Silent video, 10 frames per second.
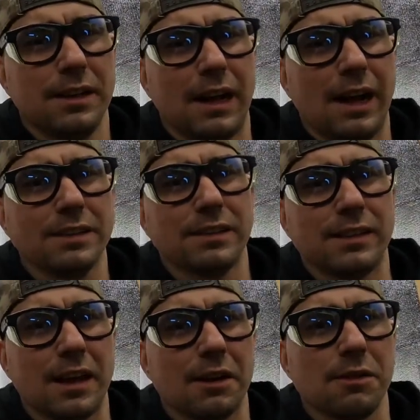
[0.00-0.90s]
I'll sit
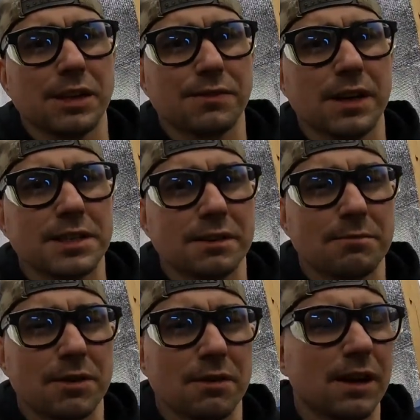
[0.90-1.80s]
down and watch Vice
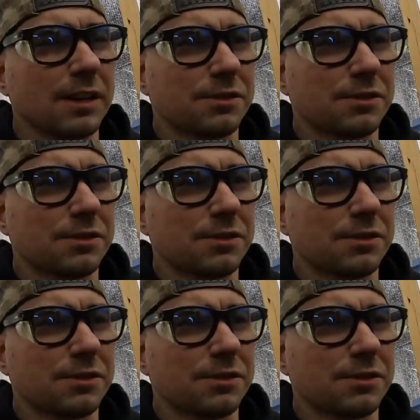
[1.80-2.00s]
Grip Garage